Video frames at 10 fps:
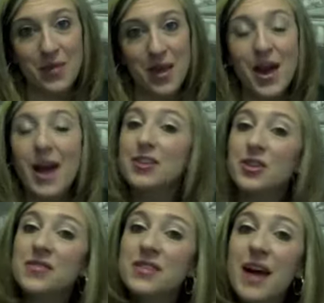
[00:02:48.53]
And so
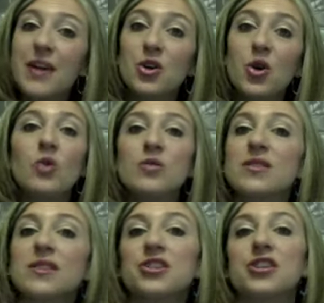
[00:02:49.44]
I've set goals
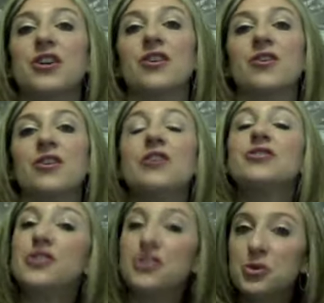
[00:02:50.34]
this year
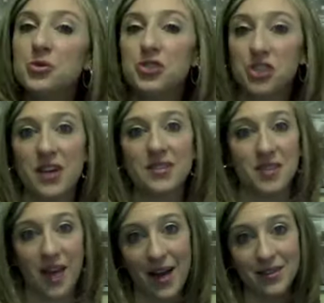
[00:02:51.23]
to do just
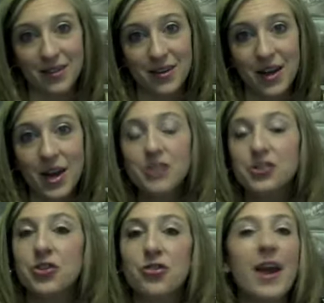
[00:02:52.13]
that, to
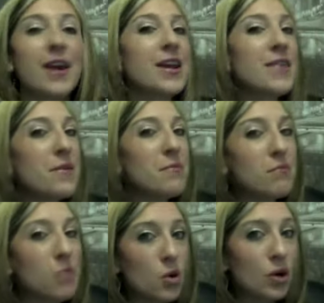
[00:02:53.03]
create even
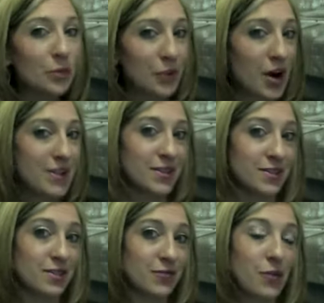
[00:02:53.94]
more
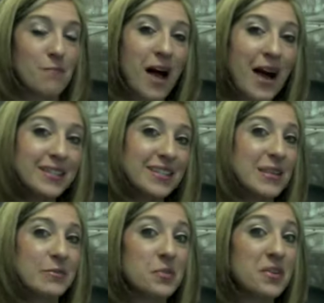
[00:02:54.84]
processes for my
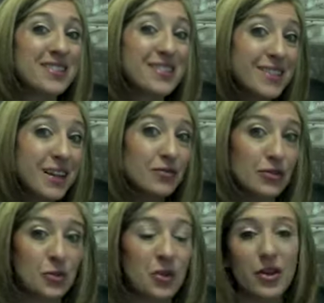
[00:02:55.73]
team to be
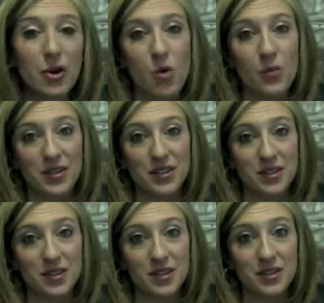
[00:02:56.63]
successful with their own
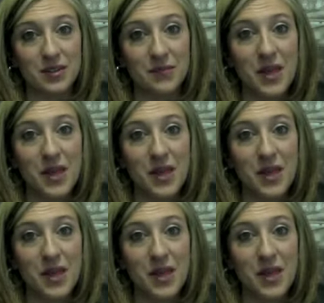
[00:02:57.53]
businesses.